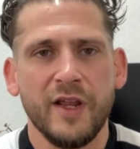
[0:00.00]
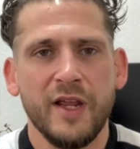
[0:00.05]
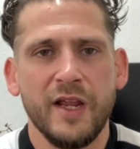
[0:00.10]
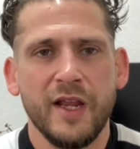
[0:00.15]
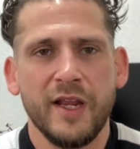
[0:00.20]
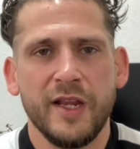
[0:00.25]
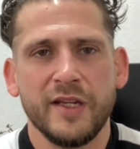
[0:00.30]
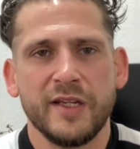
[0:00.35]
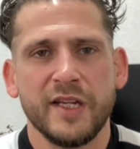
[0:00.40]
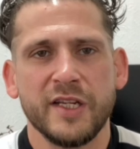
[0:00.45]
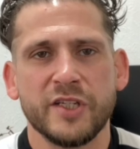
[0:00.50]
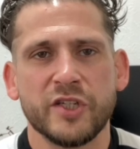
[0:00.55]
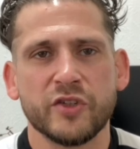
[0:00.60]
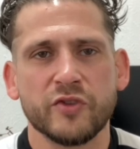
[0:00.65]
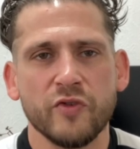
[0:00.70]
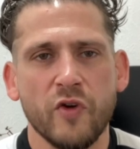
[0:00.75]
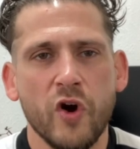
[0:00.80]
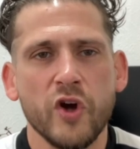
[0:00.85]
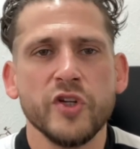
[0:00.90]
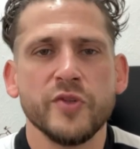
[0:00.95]
It
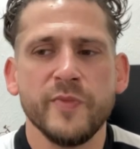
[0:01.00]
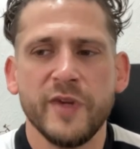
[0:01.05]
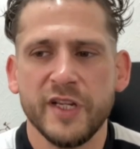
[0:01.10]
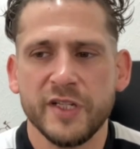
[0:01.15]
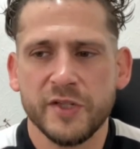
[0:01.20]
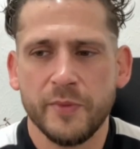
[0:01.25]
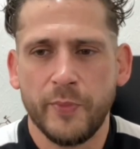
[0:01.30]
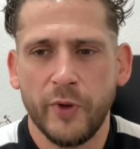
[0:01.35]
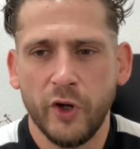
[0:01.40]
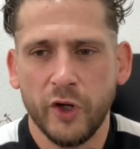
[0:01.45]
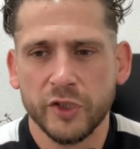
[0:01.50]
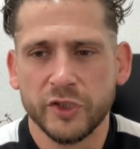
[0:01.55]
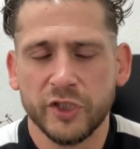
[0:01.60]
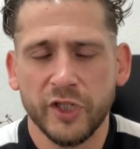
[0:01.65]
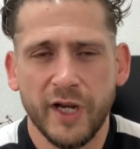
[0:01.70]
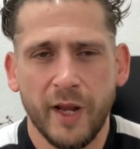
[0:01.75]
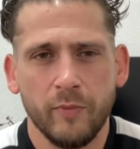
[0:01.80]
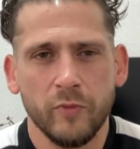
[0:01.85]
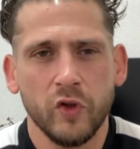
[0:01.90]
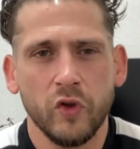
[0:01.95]
destroys me as a person.
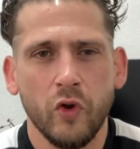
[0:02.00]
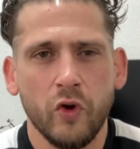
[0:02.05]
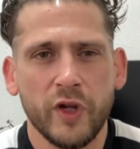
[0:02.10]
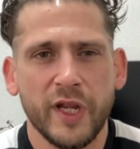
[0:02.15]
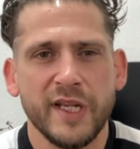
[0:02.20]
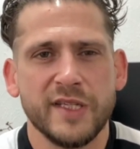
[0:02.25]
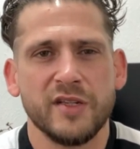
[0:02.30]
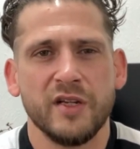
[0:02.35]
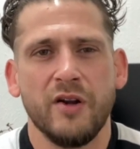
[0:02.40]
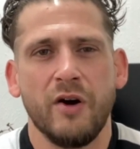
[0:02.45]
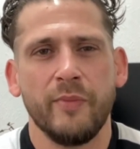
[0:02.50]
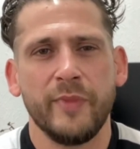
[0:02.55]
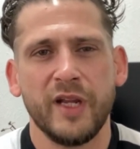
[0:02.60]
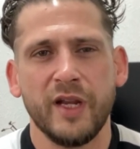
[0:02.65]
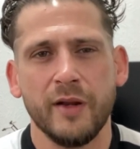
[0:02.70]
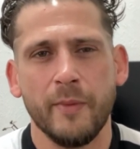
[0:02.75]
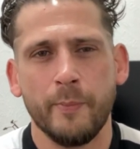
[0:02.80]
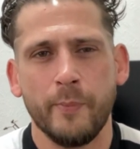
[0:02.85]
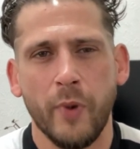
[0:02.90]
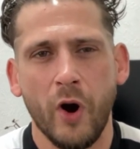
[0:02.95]
I'm lucky to not be in
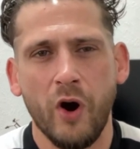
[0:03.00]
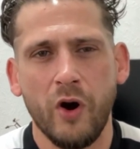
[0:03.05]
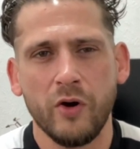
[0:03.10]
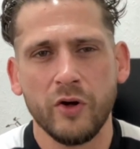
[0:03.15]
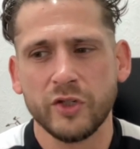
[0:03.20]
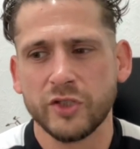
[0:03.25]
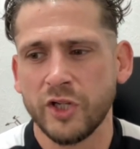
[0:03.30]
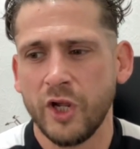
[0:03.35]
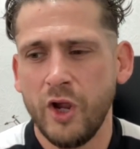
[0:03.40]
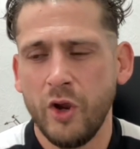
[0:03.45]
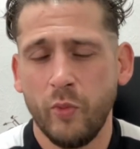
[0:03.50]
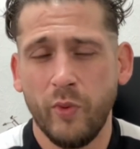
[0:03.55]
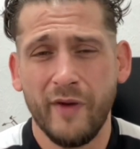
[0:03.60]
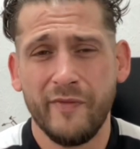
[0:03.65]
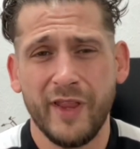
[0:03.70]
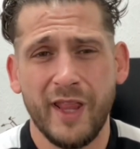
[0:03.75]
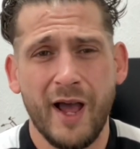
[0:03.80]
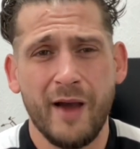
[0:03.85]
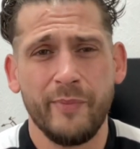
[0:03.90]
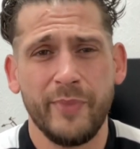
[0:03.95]
a box, whether
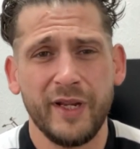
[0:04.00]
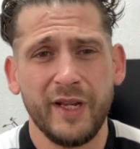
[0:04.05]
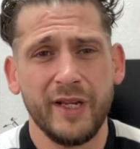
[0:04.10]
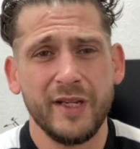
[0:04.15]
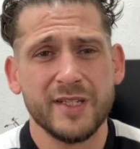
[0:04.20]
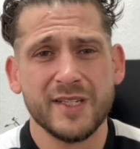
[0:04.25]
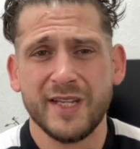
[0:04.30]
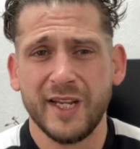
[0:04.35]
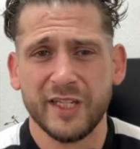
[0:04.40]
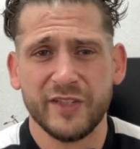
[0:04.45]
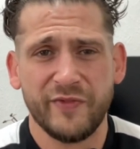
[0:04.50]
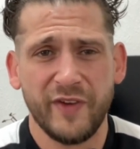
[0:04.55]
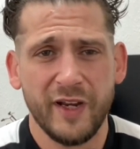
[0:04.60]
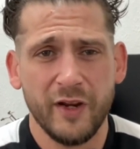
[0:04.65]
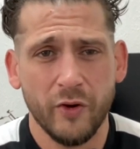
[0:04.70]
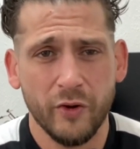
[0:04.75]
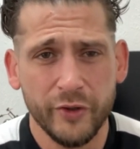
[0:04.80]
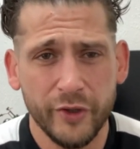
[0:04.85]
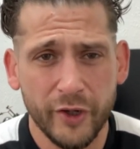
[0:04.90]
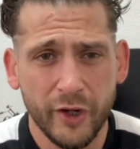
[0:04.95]
that be 6 feet
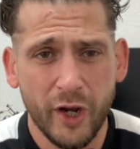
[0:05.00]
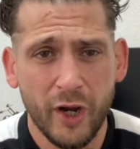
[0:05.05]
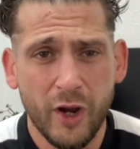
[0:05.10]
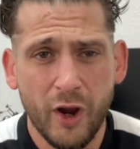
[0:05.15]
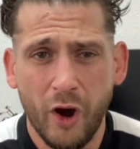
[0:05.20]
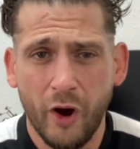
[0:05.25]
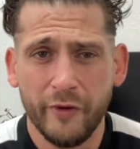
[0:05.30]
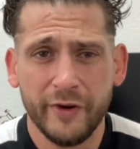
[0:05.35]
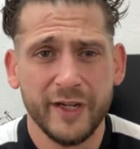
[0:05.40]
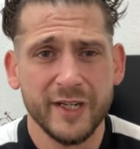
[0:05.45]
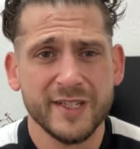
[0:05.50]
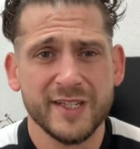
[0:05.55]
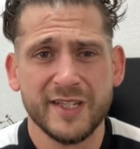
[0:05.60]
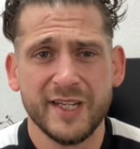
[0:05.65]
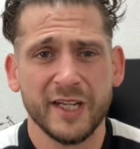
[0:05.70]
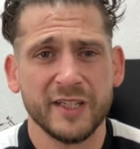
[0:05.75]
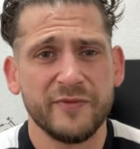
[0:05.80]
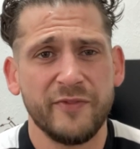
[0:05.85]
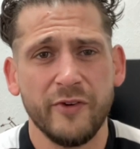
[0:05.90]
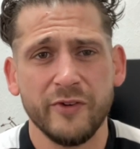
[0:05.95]
under or in a
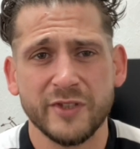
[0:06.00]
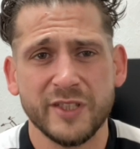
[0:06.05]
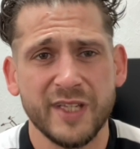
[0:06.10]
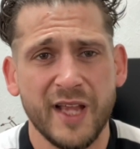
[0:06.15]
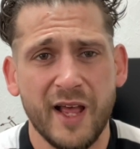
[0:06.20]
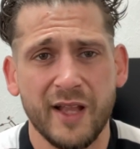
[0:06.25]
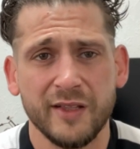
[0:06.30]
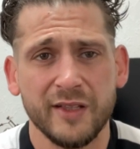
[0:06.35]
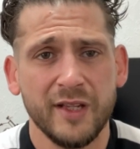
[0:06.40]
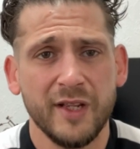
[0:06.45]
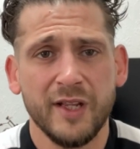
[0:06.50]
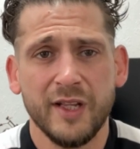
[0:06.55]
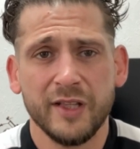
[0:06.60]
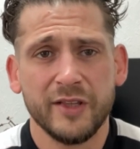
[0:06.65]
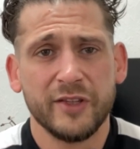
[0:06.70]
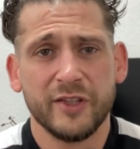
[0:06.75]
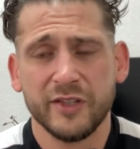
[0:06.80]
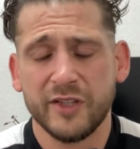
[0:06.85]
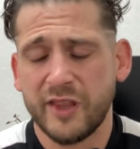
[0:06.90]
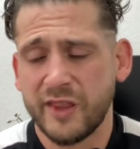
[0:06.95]
6-foot cell.
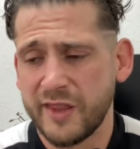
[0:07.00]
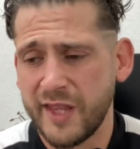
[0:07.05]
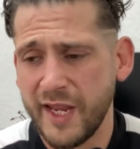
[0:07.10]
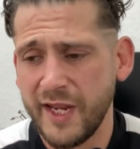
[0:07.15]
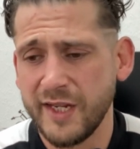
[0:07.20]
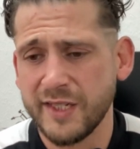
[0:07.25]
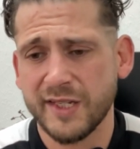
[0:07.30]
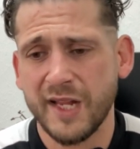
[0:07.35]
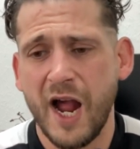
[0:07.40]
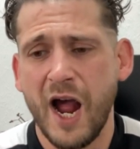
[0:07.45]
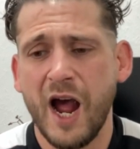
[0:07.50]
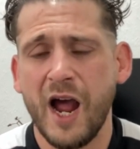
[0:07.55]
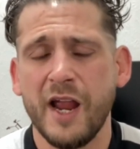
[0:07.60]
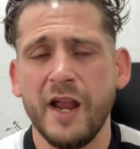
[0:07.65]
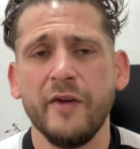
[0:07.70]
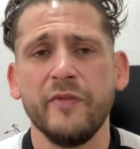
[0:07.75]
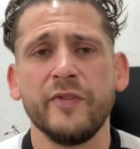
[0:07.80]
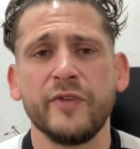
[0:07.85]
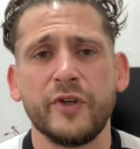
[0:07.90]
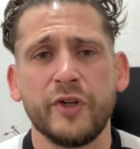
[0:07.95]
The things that I
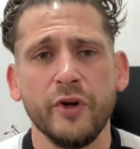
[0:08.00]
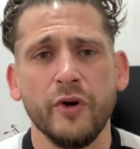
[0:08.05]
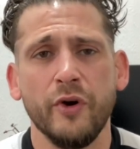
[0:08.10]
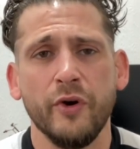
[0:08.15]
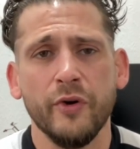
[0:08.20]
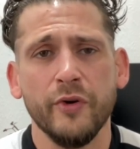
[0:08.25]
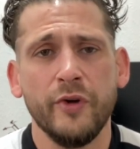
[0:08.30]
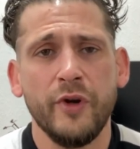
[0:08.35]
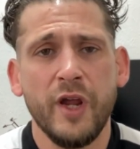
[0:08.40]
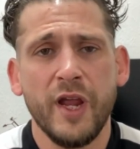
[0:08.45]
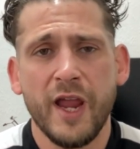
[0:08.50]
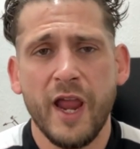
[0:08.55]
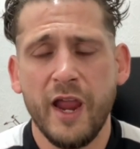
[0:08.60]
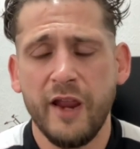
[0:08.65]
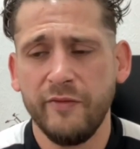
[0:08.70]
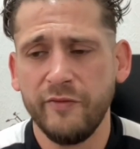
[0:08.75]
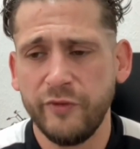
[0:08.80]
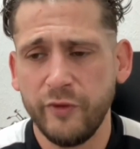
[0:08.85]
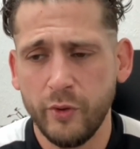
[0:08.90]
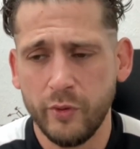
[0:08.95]
have done,
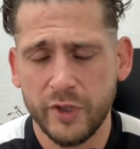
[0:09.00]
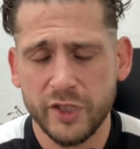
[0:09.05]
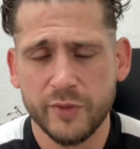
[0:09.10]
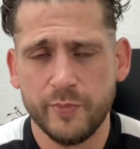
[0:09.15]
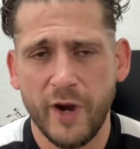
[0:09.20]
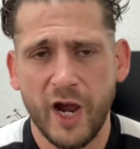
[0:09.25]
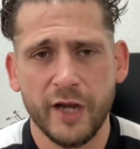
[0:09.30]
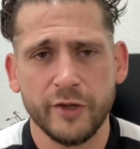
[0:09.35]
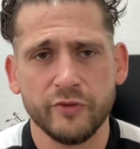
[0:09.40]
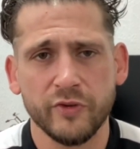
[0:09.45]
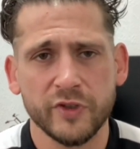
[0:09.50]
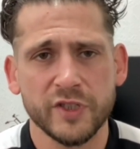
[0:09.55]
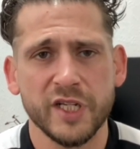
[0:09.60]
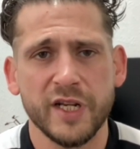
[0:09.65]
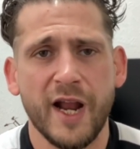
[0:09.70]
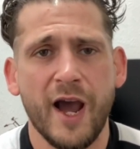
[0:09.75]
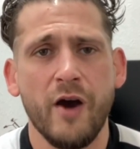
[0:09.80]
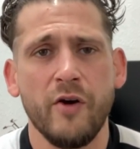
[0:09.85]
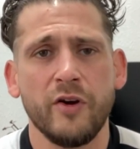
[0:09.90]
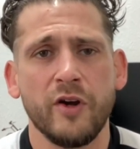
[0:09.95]
influenced by drugs and
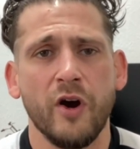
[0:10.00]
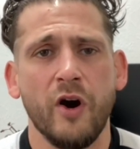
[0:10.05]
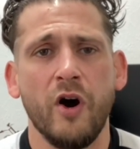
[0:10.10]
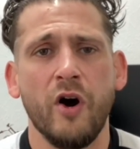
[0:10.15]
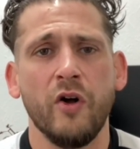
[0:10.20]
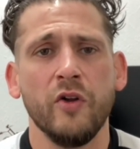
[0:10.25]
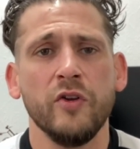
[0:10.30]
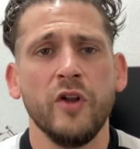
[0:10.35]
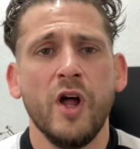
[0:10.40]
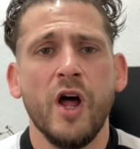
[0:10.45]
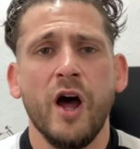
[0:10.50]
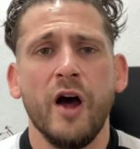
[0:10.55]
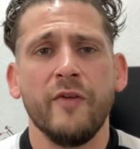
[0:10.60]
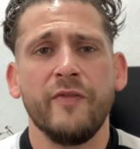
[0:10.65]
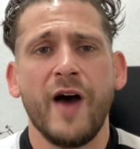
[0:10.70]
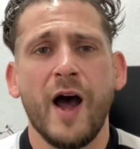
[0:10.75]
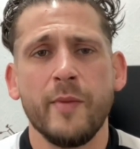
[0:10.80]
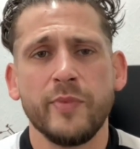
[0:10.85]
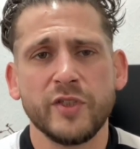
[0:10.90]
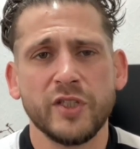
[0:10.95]
alcohol, have
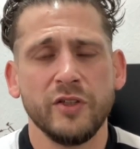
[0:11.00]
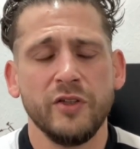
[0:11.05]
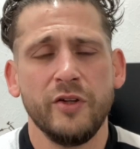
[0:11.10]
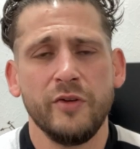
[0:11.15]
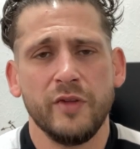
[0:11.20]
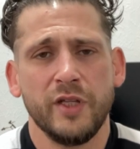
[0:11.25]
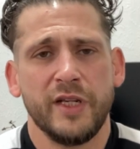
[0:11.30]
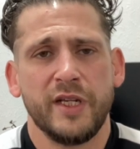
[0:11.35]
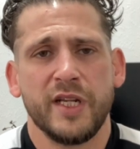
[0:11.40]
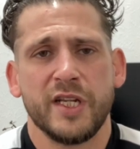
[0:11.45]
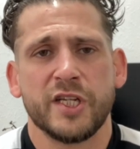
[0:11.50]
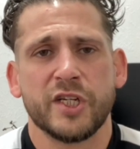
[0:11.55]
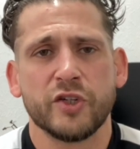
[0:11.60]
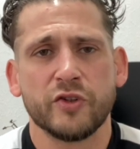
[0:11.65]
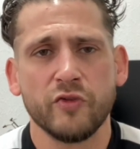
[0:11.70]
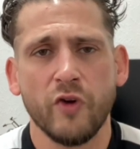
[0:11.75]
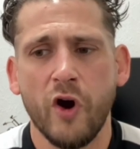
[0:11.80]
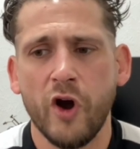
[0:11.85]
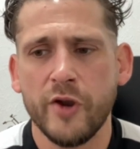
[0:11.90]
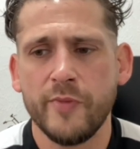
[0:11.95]
absolutely
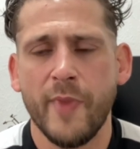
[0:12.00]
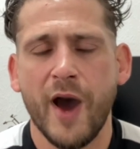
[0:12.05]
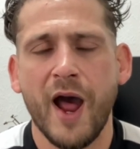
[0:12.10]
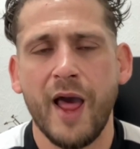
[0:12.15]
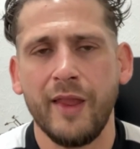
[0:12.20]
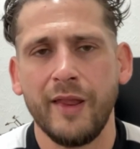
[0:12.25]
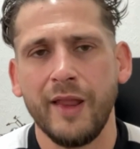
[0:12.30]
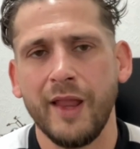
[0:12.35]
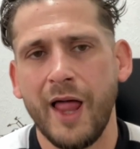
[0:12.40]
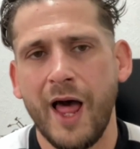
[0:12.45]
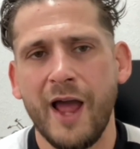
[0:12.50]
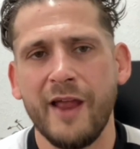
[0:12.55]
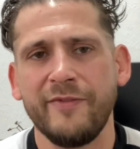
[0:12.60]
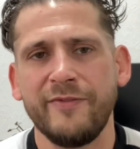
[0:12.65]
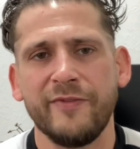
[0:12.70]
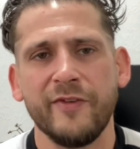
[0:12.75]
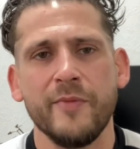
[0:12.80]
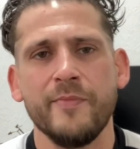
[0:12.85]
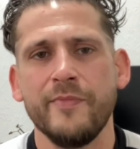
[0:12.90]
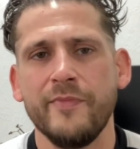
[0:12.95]
destroyed my life
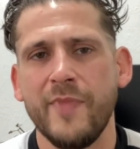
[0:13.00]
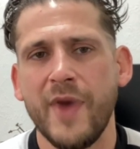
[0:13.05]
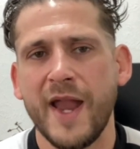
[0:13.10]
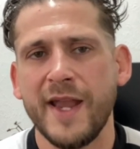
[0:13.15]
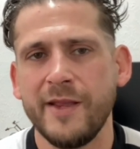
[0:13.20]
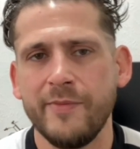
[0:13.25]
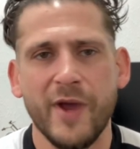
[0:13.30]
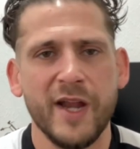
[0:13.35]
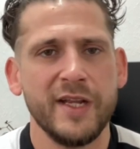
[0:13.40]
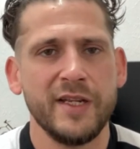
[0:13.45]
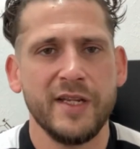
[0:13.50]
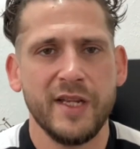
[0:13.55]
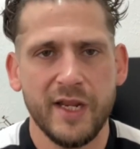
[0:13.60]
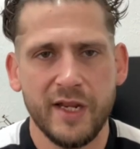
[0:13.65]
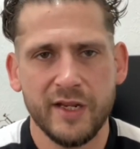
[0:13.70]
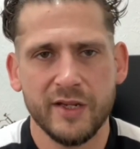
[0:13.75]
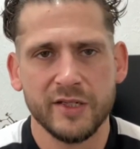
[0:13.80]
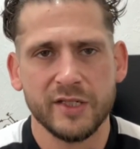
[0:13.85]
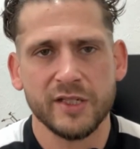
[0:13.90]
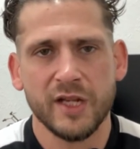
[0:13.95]
for many, many years.